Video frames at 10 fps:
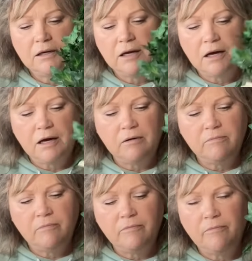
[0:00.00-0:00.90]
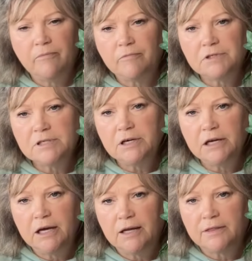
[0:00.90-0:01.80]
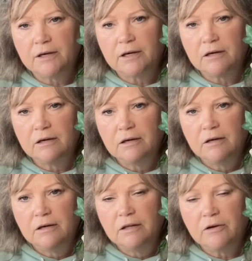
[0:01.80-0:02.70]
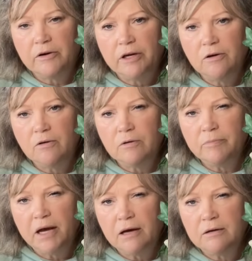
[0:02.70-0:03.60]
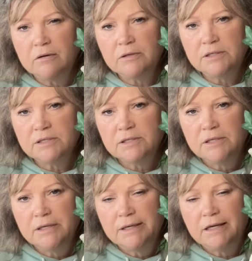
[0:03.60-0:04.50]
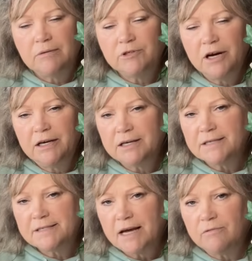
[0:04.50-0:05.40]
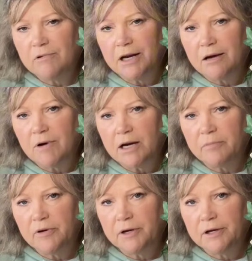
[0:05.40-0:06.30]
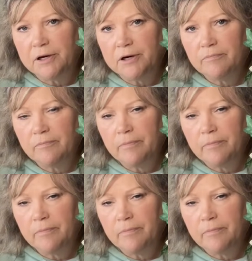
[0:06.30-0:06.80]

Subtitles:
I was looking at the Lori Holt patterns, and I'm trying to decide what I want to put in here.